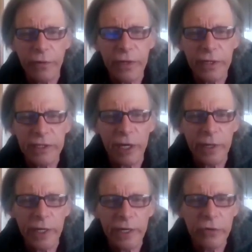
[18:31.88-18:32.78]
things that
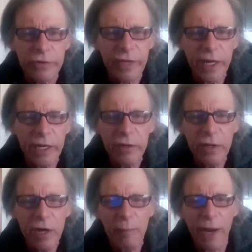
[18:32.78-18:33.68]
we needed to attain
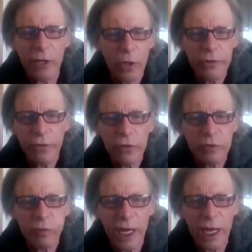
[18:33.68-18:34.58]
by going to
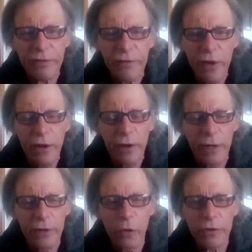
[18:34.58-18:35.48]
those planets
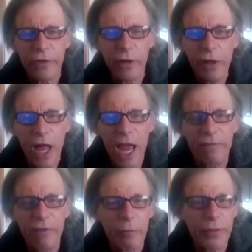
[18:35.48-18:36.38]
in order to
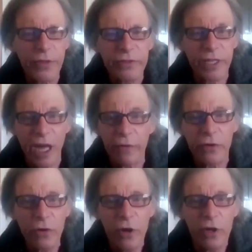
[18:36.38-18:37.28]
have everything
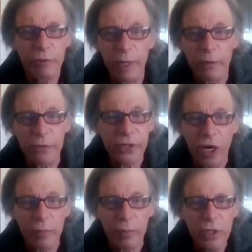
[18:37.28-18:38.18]
together to be able to
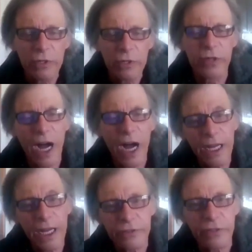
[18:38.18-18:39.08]
come to
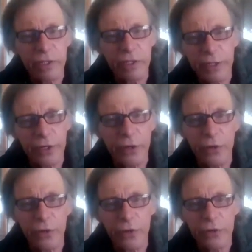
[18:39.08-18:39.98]
Gaia to live
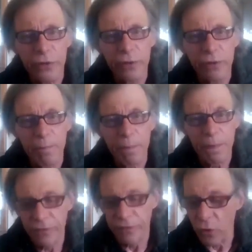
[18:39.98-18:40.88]
here.
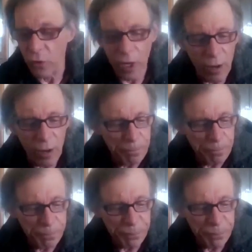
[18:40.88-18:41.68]
So